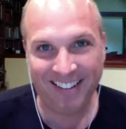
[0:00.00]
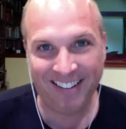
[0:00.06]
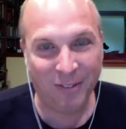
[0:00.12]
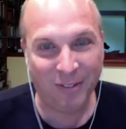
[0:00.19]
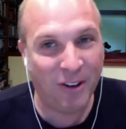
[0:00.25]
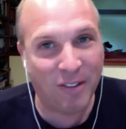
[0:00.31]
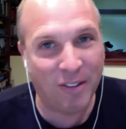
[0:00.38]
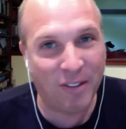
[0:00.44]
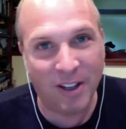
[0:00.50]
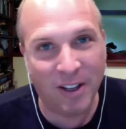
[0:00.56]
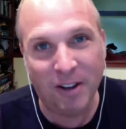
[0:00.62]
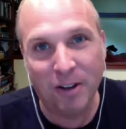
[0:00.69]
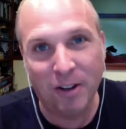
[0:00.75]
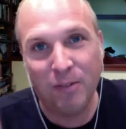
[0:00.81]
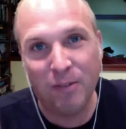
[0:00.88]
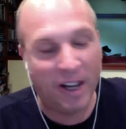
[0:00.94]
don't give you any
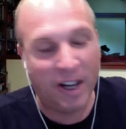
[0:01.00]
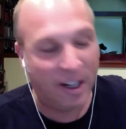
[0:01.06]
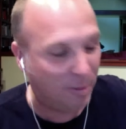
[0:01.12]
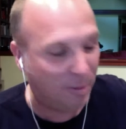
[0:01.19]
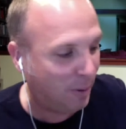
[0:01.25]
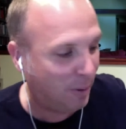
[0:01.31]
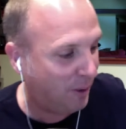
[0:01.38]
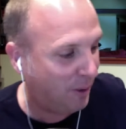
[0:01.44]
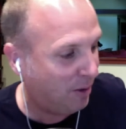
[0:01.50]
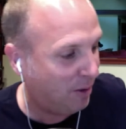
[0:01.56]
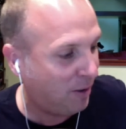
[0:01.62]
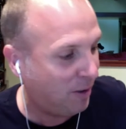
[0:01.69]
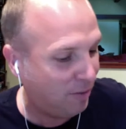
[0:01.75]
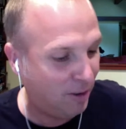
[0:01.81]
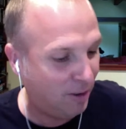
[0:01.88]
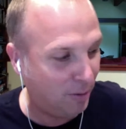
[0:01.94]
good advice, but we do
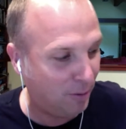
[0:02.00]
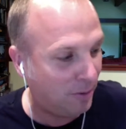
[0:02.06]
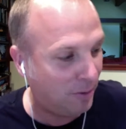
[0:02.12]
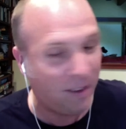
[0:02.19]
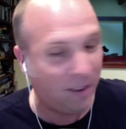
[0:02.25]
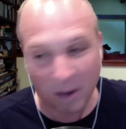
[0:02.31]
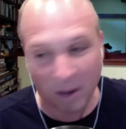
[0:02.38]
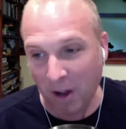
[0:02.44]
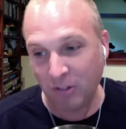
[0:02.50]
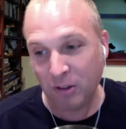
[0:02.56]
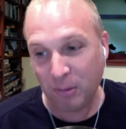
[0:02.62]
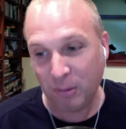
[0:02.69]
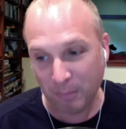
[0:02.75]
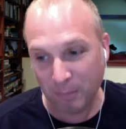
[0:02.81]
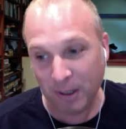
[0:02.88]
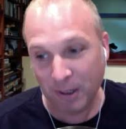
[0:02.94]
give you the
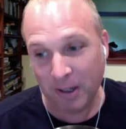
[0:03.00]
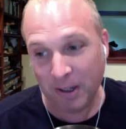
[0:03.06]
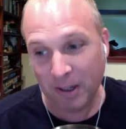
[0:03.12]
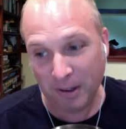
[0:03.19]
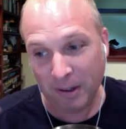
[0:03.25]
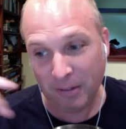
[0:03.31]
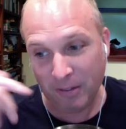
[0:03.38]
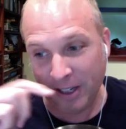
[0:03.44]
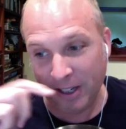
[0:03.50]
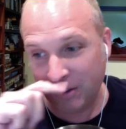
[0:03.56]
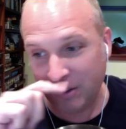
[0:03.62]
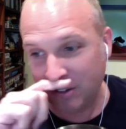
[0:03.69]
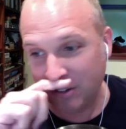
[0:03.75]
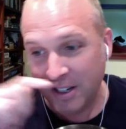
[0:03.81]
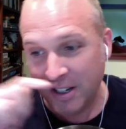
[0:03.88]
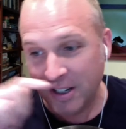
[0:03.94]
awesome
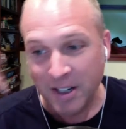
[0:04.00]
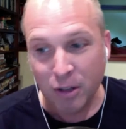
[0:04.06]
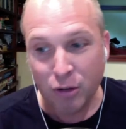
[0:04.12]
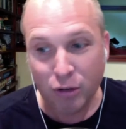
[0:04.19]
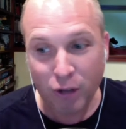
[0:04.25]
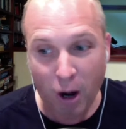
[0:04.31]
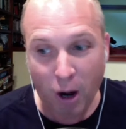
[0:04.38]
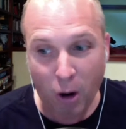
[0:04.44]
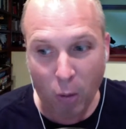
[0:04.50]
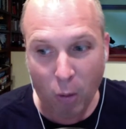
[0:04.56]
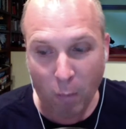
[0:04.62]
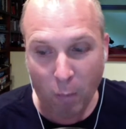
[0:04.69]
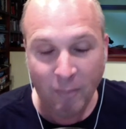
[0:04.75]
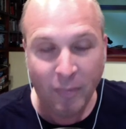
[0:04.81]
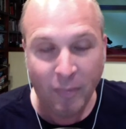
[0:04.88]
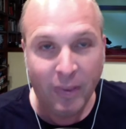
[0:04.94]
effects. So
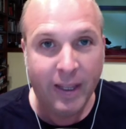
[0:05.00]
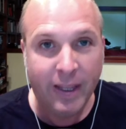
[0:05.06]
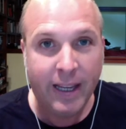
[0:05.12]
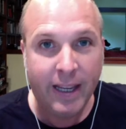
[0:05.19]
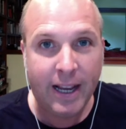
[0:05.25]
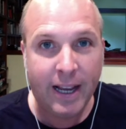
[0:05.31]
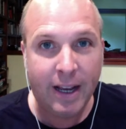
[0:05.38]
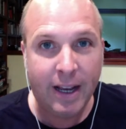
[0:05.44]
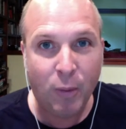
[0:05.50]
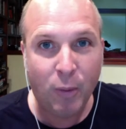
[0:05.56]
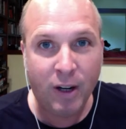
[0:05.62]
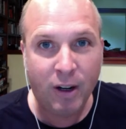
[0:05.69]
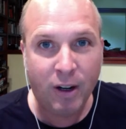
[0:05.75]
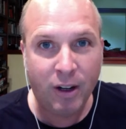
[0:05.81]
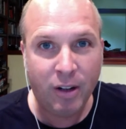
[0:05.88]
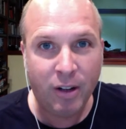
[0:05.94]
we are
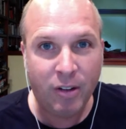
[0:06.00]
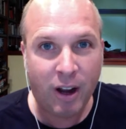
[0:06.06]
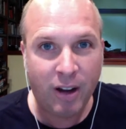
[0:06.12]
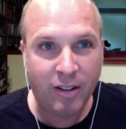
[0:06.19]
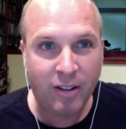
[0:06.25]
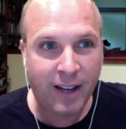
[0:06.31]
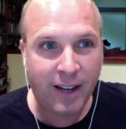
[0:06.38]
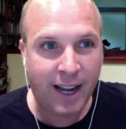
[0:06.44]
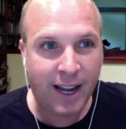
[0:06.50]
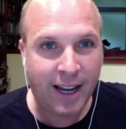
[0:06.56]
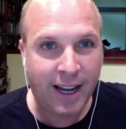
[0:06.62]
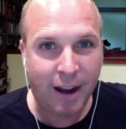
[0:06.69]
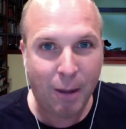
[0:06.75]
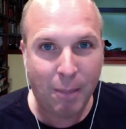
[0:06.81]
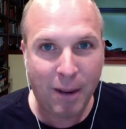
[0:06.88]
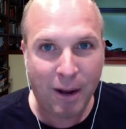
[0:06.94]
going to talk today
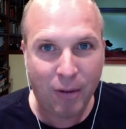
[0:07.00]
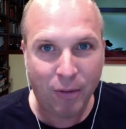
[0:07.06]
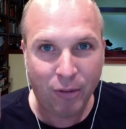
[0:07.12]
about